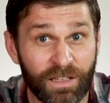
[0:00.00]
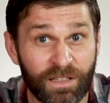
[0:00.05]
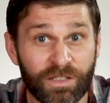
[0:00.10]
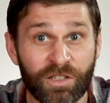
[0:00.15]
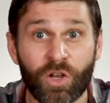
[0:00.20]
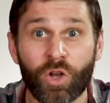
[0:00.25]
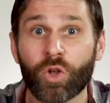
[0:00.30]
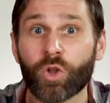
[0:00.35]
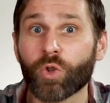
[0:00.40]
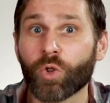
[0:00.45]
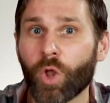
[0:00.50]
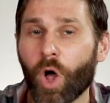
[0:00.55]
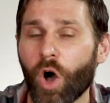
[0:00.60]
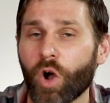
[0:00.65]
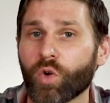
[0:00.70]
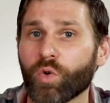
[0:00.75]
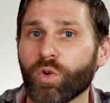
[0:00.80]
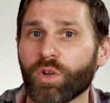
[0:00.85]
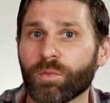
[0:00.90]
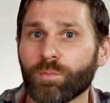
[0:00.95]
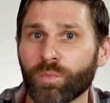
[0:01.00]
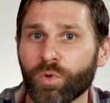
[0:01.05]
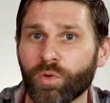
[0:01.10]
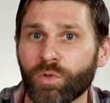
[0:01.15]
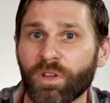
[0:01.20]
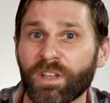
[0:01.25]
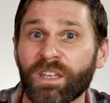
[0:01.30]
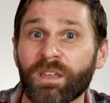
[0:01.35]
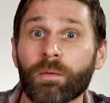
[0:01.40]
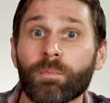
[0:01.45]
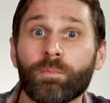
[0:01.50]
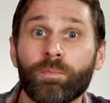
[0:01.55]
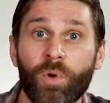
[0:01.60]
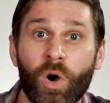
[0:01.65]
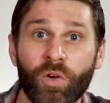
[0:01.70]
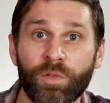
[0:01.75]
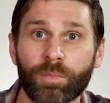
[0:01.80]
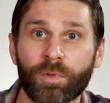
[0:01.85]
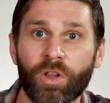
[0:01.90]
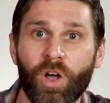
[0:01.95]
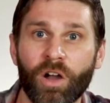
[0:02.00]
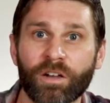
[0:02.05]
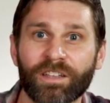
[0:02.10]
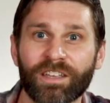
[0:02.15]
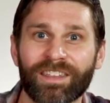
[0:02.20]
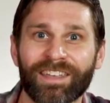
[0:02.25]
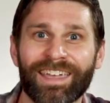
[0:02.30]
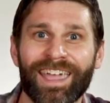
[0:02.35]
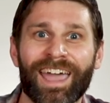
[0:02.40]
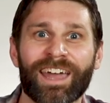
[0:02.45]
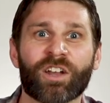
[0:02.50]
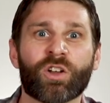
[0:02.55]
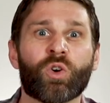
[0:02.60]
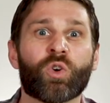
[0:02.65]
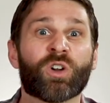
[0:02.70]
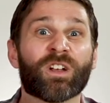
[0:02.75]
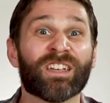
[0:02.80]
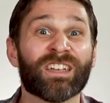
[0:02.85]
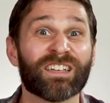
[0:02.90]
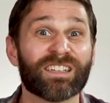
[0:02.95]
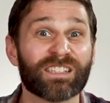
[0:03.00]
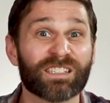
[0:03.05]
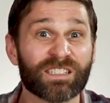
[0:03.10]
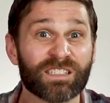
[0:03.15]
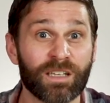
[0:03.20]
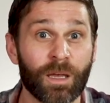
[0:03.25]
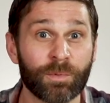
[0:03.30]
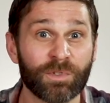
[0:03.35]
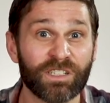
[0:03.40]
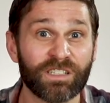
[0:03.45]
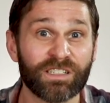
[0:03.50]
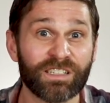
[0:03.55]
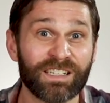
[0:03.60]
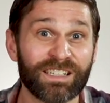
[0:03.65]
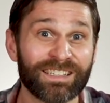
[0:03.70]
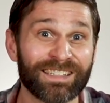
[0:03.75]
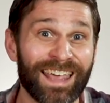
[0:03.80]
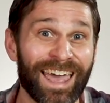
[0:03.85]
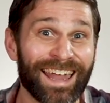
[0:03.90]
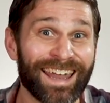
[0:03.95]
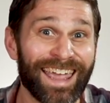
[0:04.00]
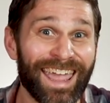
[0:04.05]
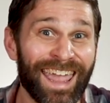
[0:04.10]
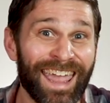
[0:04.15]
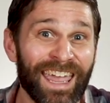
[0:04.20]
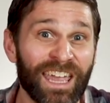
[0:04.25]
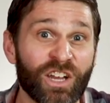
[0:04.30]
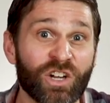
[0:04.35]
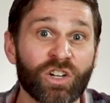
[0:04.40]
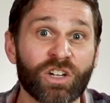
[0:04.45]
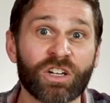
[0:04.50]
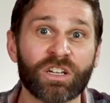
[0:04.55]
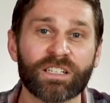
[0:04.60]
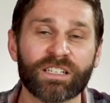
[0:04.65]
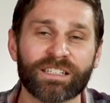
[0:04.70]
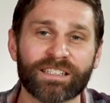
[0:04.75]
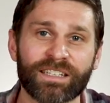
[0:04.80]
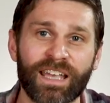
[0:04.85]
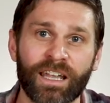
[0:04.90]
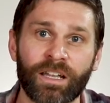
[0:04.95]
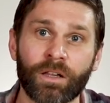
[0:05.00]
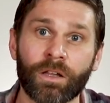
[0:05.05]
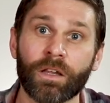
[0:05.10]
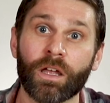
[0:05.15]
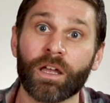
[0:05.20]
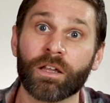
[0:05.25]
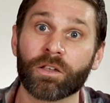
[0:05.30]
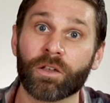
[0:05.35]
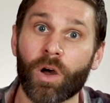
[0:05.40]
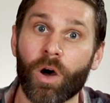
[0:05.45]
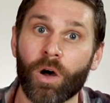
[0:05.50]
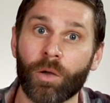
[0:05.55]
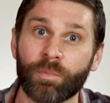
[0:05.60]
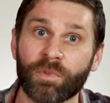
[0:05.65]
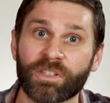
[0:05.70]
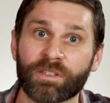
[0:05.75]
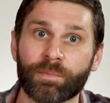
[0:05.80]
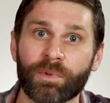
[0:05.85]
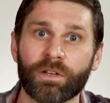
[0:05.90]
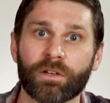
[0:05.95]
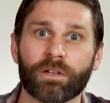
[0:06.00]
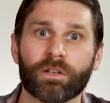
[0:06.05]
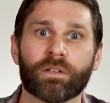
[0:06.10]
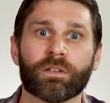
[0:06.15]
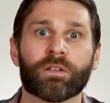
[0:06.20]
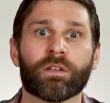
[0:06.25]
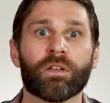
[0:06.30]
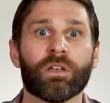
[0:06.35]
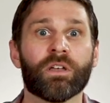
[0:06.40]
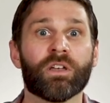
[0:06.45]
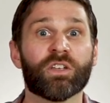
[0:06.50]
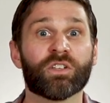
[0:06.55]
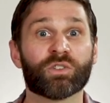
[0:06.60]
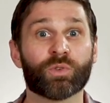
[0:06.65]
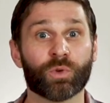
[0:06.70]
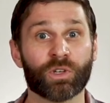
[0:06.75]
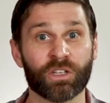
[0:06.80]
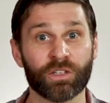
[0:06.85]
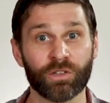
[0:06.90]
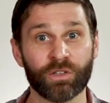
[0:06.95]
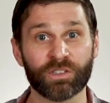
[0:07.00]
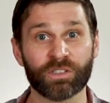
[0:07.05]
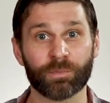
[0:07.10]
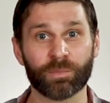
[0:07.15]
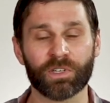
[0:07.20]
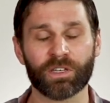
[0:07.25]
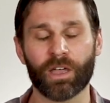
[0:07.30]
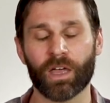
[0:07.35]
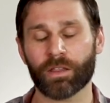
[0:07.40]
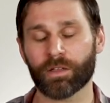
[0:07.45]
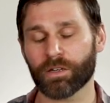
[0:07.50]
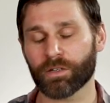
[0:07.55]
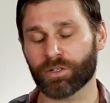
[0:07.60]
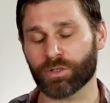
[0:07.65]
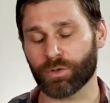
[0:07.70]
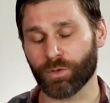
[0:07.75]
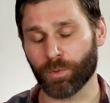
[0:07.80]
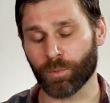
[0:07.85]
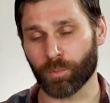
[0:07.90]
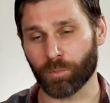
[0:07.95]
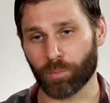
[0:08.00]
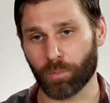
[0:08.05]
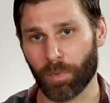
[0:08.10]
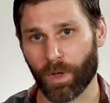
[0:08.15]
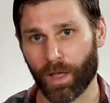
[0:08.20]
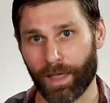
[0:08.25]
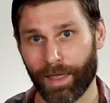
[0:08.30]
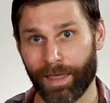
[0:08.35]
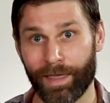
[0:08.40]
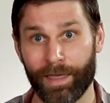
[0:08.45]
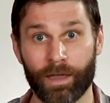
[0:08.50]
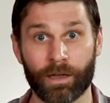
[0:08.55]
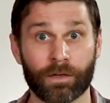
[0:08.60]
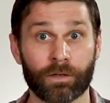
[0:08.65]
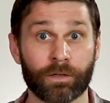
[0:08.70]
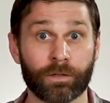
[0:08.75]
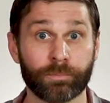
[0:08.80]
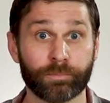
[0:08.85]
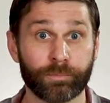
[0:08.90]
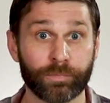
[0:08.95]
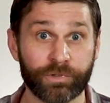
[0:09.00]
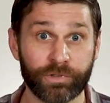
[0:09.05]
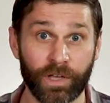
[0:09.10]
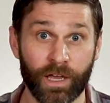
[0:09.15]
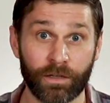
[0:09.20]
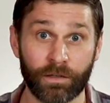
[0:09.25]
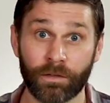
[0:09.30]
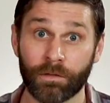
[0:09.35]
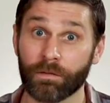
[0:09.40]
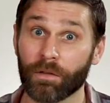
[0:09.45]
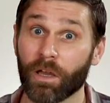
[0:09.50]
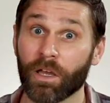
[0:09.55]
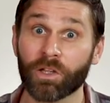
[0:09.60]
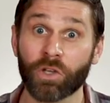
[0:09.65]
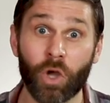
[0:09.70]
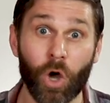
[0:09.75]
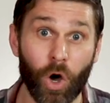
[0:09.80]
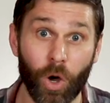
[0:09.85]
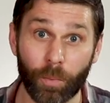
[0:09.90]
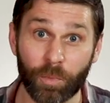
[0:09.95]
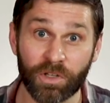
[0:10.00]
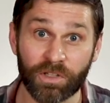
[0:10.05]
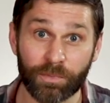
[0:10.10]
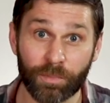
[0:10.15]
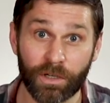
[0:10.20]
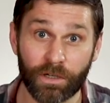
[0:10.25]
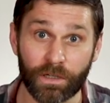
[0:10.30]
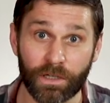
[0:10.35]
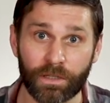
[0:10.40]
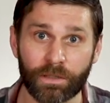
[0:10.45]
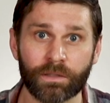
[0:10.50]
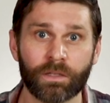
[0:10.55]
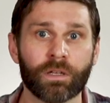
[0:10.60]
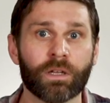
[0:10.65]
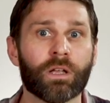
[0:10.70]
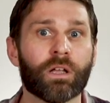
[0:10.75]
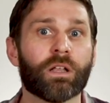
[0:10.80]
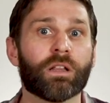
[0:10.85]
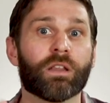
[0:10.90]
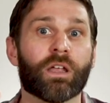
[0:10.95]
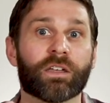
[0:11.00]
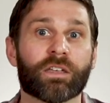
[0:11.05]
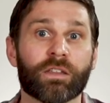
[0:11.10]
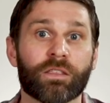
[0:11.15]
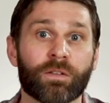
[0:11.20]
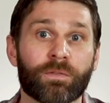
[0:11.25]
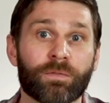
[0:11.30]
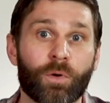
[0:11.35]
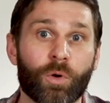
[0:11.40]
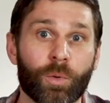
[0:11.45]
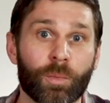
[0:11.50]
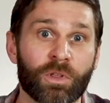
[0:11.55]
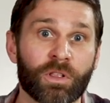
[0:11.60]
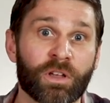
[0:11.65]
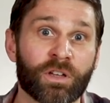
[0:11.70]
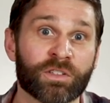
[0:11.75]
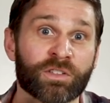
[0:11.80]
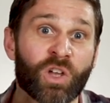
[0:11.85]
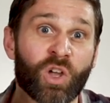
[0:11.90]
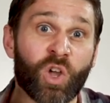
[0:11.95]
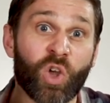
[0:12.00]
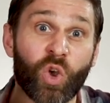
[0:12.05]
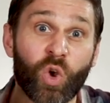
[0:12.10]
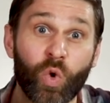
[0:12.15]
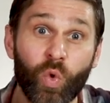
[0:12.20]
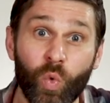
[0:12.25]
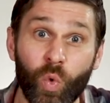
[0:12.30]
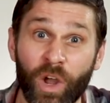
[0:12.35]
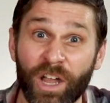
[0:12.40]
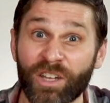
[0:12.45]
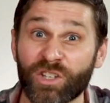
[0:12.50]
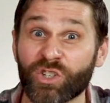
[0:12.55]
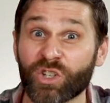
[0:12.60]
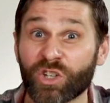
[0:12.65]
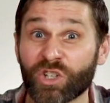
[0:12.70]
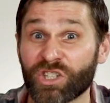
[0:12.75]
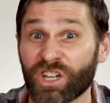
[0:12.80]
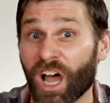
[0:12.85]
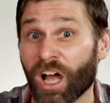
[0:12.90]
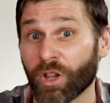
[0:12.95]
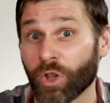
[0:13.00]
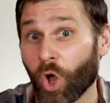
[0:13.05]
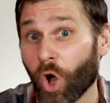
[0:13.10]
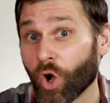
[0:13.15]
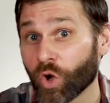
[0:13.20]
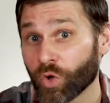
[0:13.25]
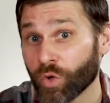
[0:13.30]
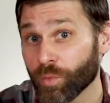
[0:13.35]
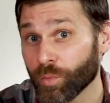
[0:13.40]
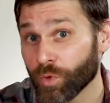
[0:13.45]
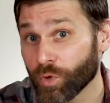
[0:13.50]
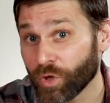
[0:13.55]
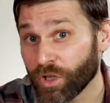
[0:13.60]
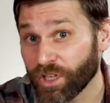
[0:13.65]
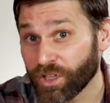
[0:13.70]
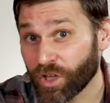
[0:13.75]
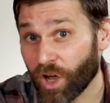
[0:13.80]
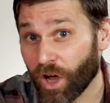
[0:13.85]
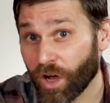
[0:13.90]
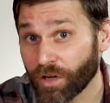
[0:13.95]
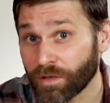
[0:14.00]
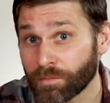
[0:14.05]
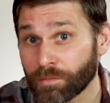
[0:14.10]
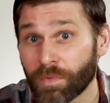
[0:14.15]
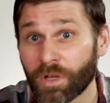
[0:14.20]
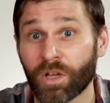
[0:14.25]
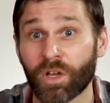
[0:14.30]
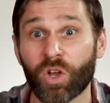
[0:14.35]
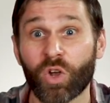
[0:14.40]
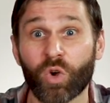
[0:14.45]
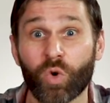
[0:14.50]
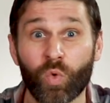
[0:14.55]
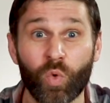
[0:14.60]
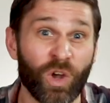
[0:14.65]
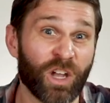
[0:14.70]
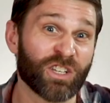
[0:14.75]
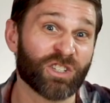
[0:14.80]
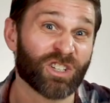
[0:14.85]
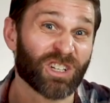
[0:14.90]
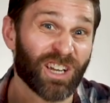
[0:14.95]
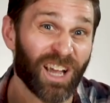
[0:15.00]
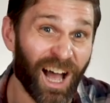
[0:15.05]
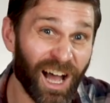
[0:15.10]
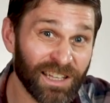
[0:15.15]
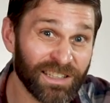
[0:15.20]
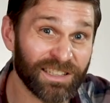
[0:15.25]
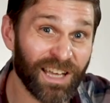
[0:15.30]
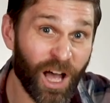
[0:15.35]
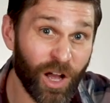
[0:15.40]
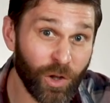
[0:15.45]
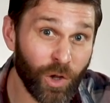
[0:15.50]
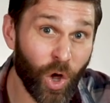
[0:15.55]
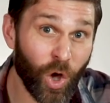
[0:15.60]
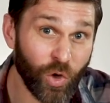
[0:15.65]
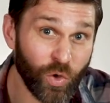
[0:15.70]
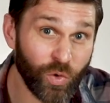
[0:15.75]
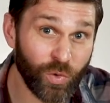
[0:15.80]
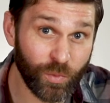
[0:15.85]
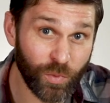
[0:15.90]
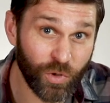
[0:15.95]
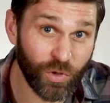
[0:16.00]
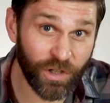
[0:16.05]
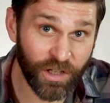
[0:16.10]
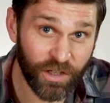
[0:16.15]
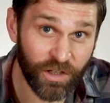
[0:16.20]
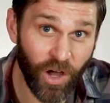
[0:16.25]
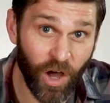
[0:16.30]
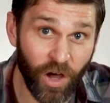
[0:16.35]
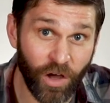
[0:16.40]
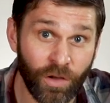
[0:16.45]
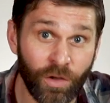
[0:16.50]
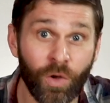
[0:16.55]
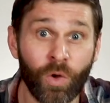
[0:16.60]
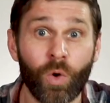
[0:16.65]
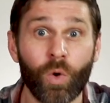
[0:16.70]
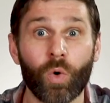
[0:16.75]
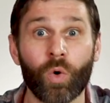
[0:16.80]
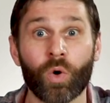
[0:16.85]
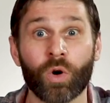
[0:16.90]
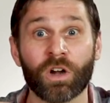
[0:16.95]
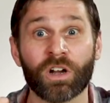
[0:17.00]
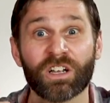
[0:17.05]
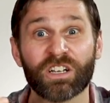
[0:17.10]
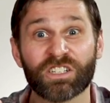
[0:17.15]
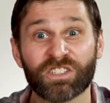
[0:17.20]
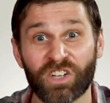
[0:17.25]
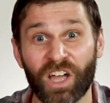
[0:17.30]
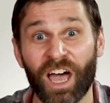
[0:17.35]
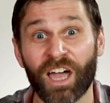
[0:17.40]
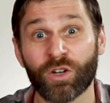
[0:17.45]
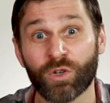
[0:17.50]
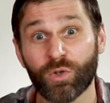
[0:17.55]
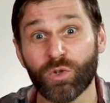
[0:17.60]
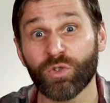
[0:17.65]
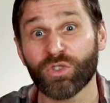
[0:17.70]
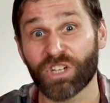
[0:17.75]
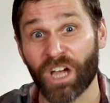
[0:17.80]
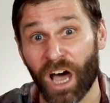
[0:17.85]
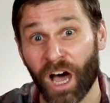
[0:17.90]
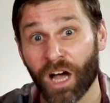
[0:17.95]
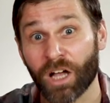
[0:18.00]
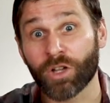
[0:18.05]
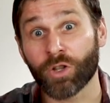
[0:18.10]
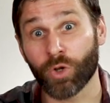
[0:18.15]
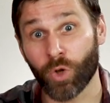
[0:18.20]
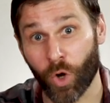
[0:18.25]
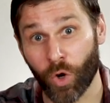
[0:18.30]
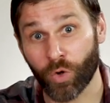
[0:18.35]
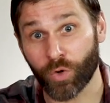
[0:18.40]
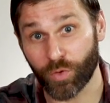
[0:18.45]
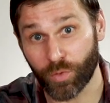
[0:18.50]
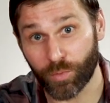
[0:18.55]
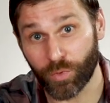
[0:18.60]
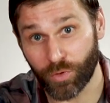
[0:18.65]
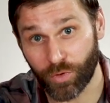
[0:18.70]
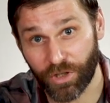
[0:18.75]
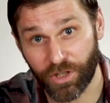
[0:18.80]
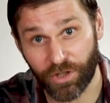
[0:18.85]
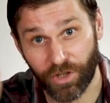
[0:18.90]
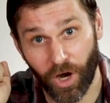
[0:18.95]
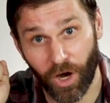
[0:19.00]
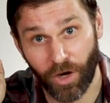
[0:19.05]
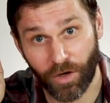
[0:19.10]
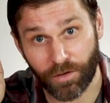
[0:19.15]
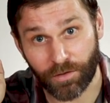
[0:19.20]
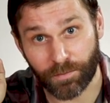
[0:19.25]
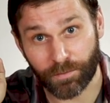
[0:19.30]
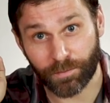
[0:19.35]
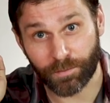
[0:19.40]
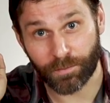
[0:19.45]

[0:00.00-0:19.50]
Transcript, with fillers: this, Longgu and Muli both belong to the category substances that anchor, settle, and calm the spirit. So we can use them together to anchor, settle, and calm the spirit, like in the formulas Gui Jiao Longgu Muli Tong, Guizhi Gancao Longgu Mulitong or Chai Huja Longgu Mulitong.